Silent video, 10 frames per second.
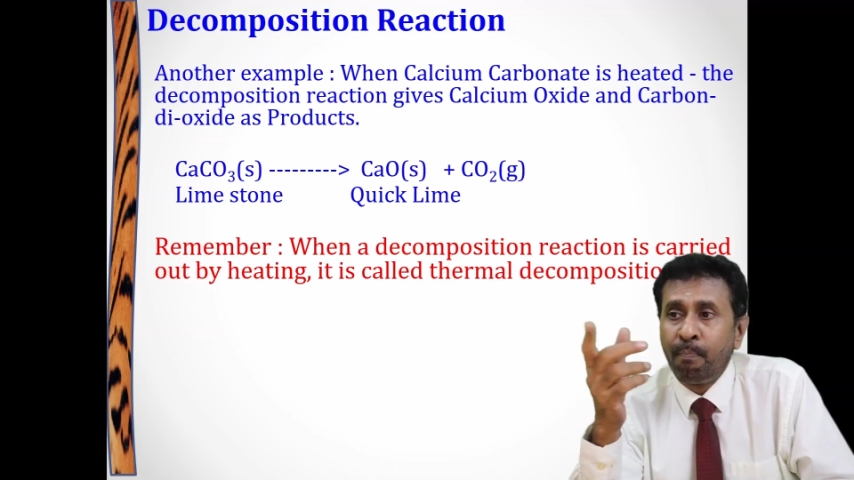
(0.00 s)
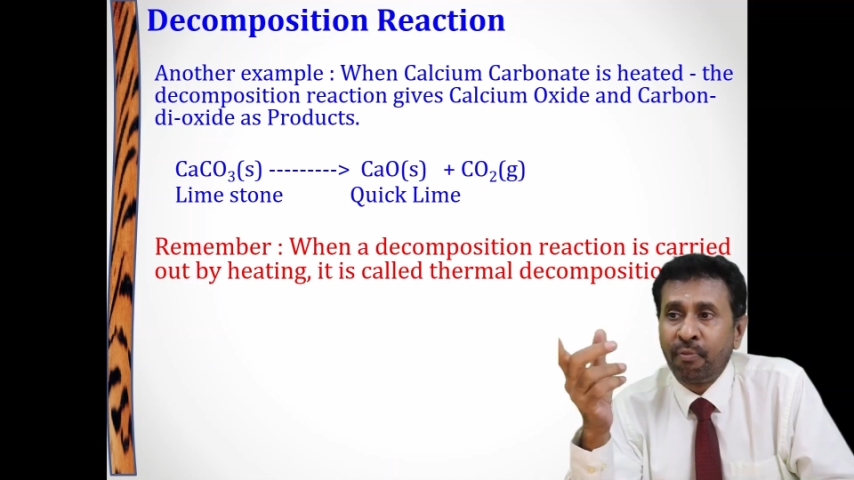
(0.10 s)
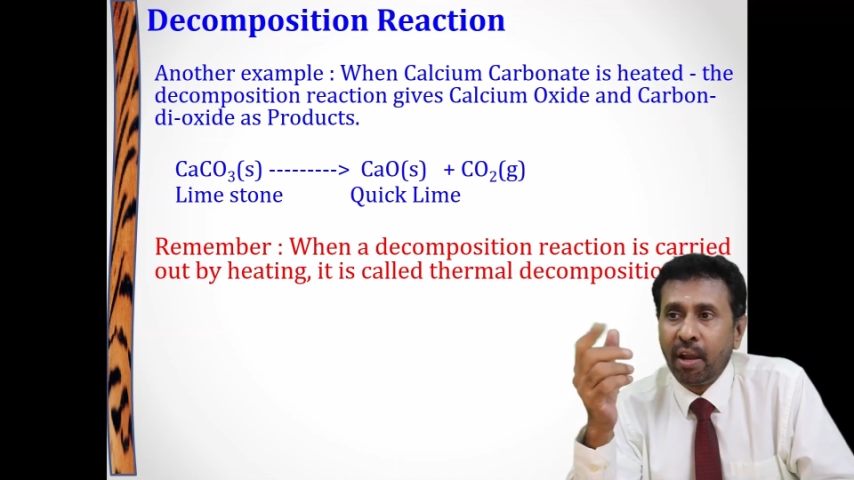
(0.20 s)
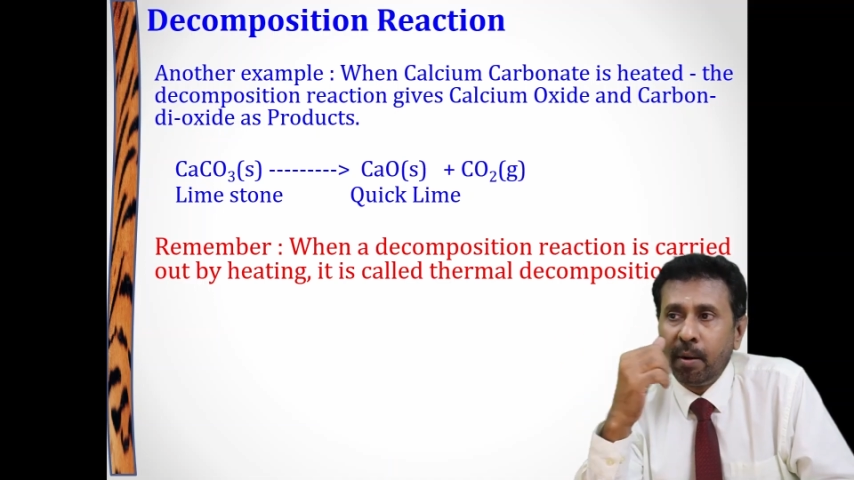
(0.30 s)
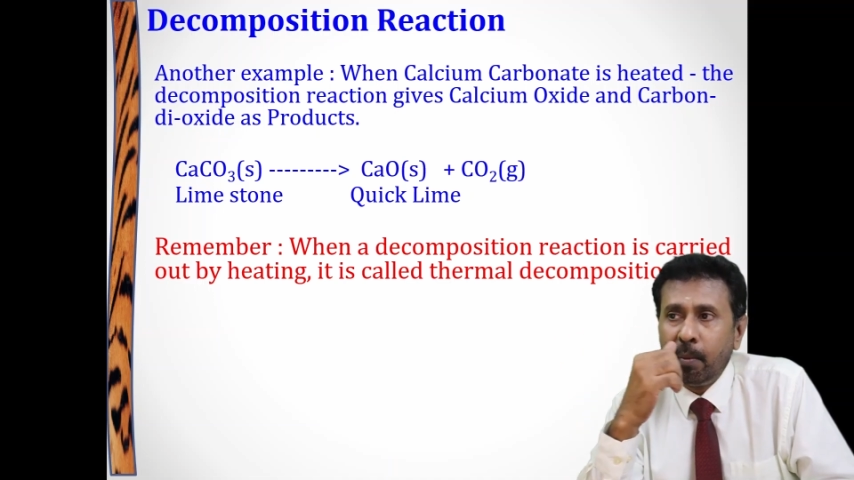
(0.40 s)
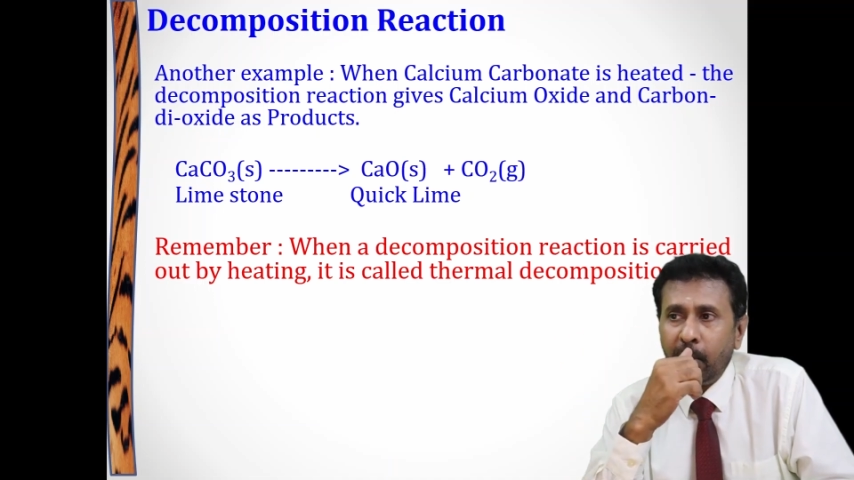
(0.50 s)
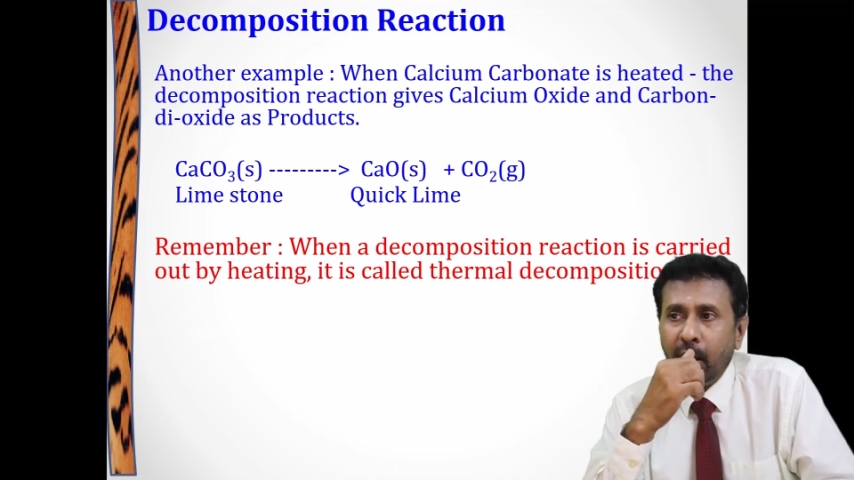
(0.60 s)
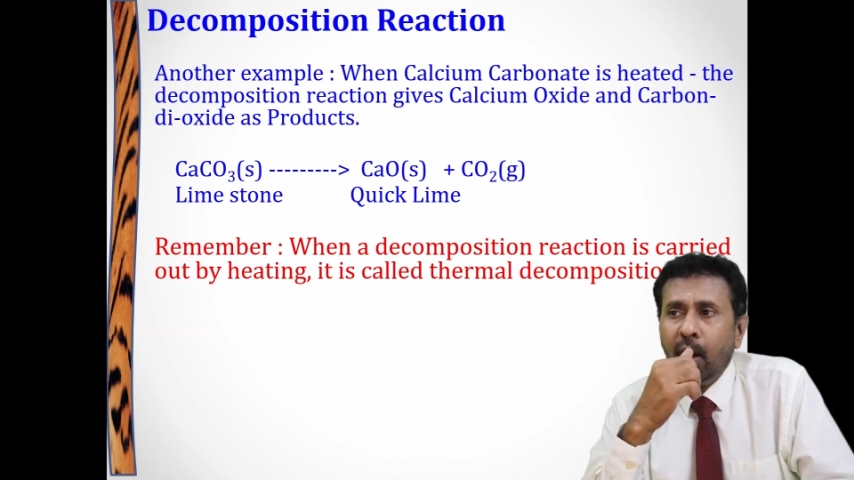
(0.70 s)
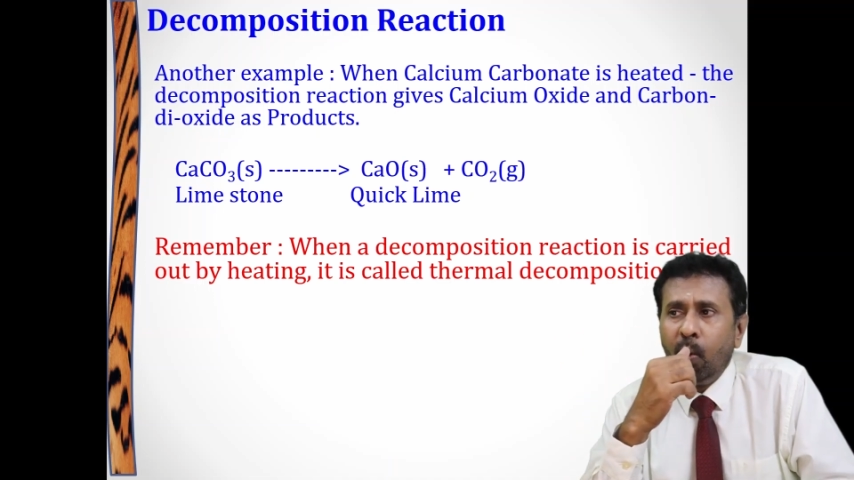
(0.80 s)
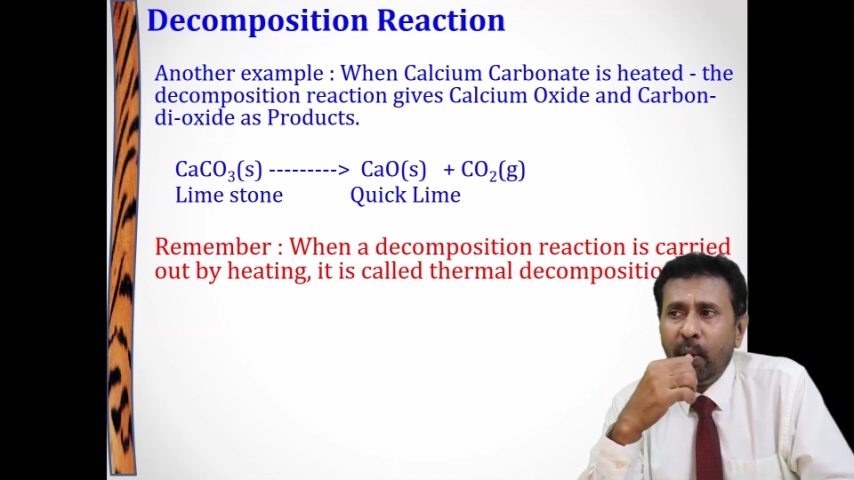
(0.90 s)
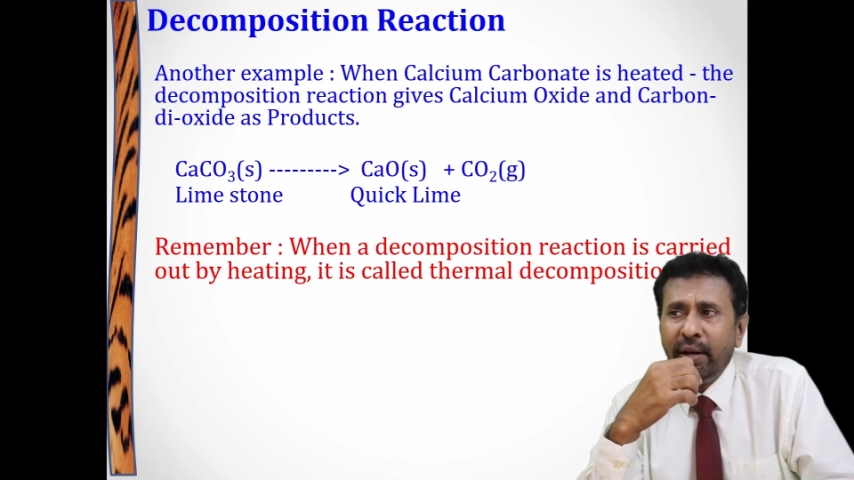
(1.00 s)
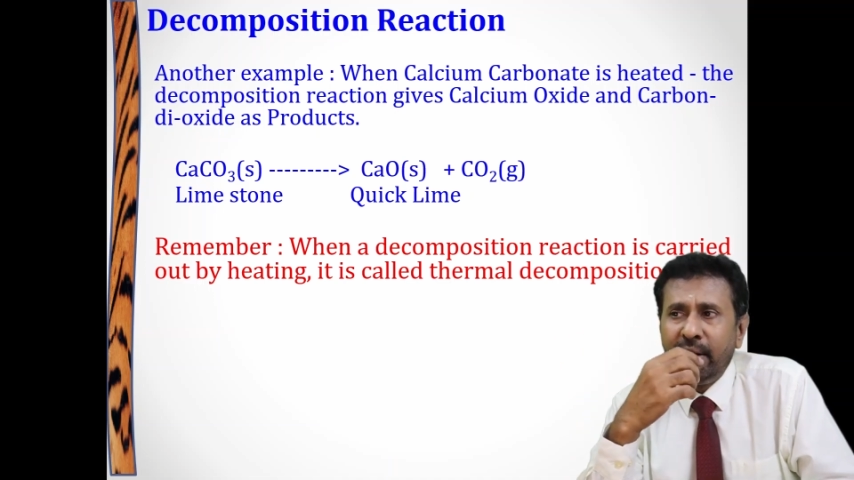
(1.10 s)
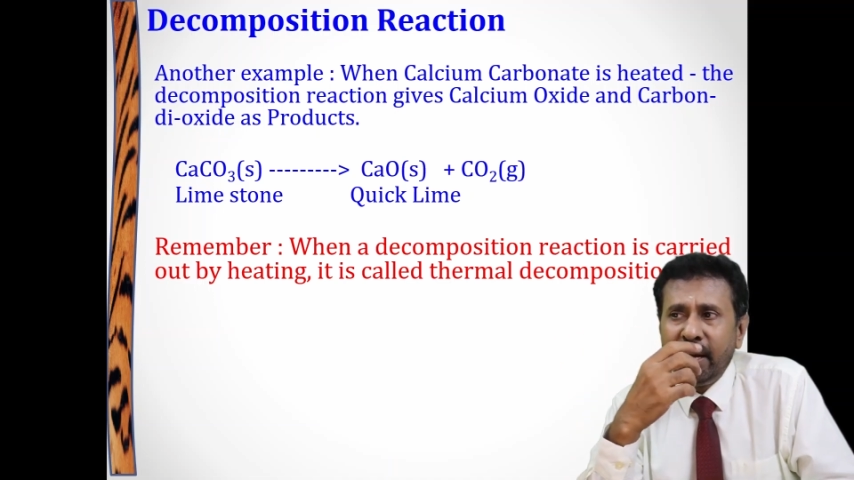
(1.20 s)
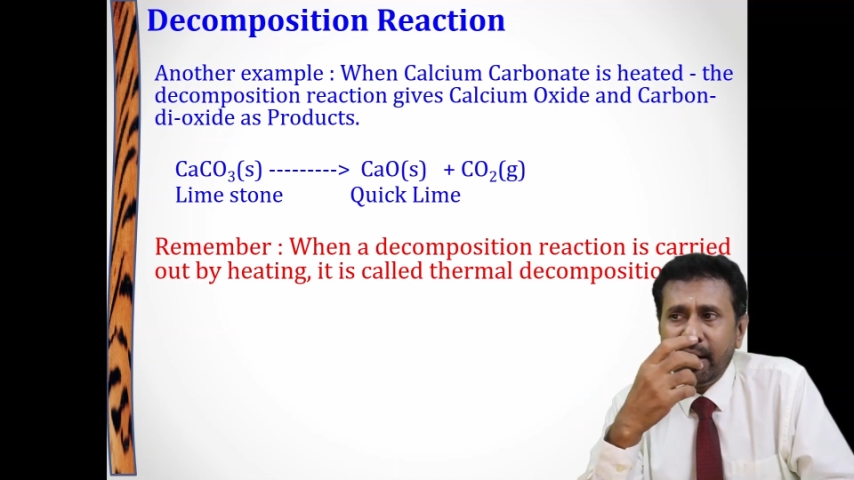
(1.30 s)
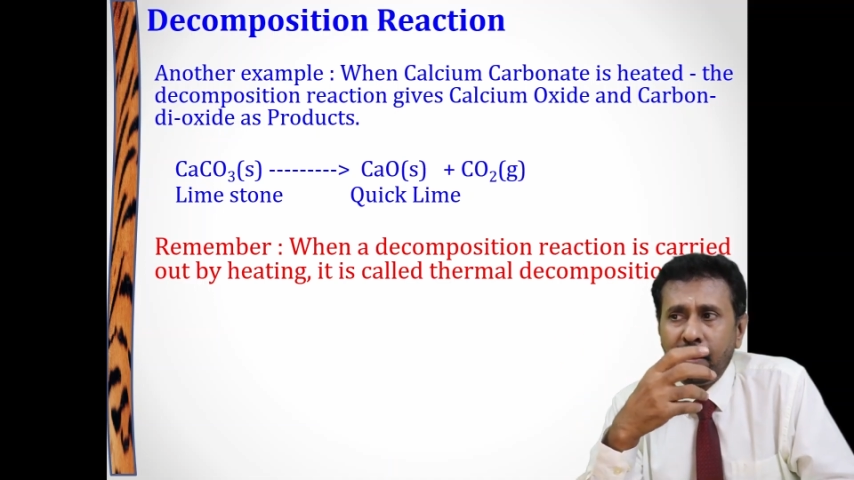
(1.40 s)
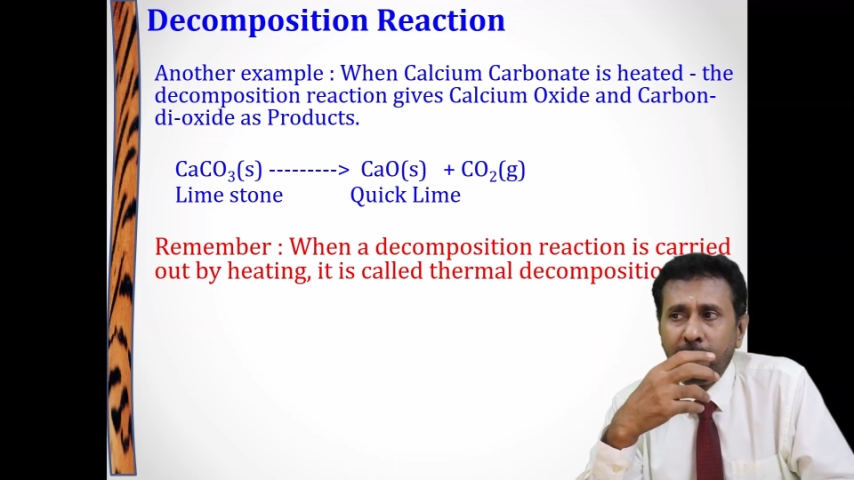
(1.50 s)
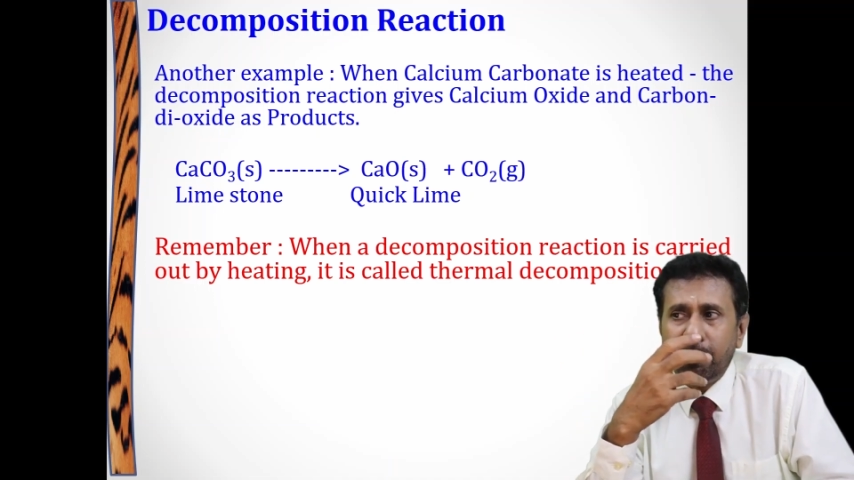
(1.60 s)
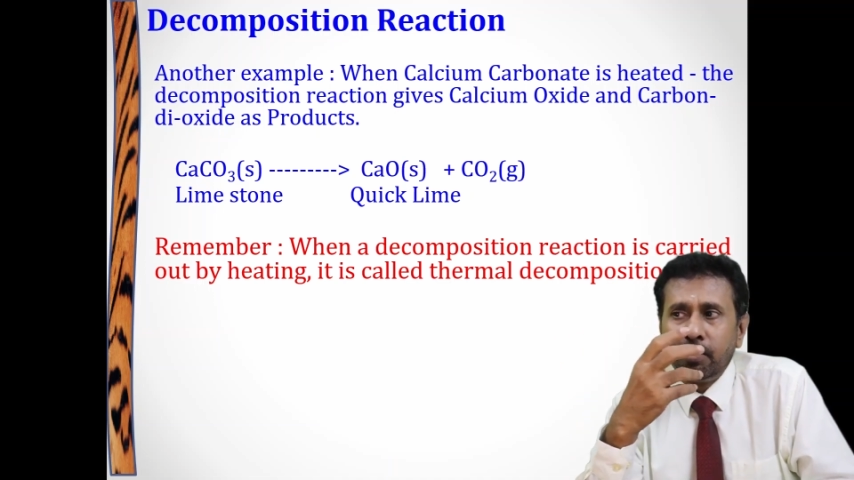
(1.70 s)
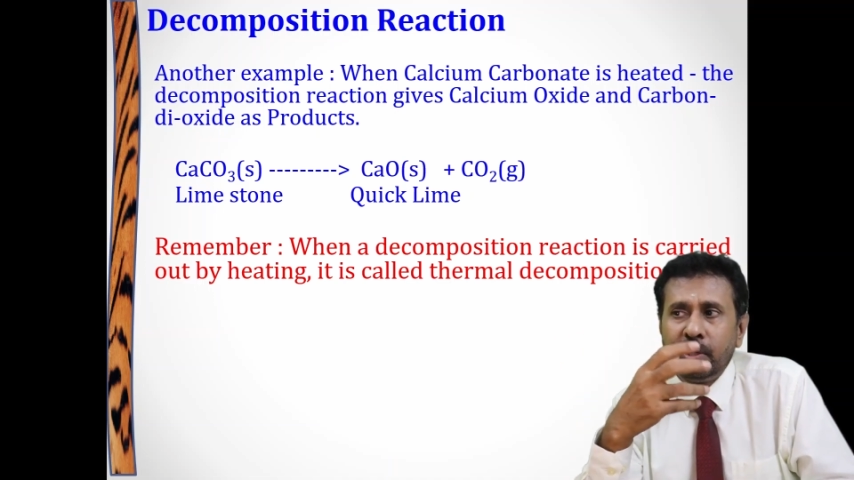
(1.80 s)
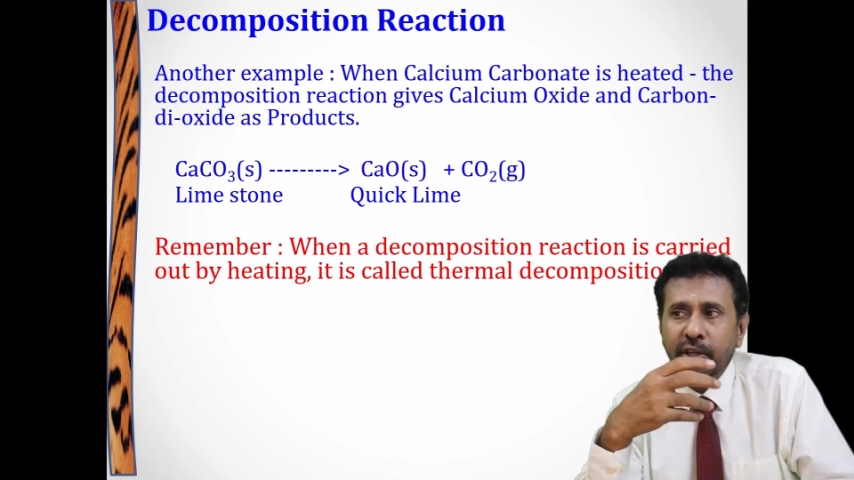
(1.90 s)
Remember, when
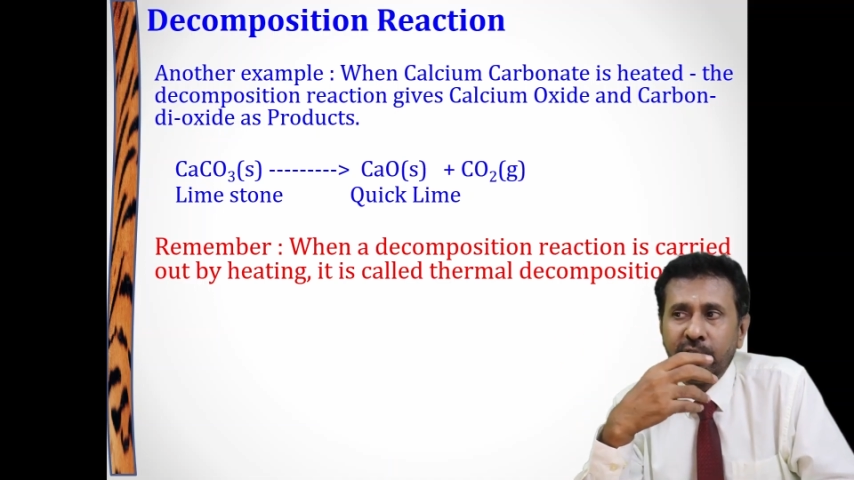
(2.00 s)
decomposition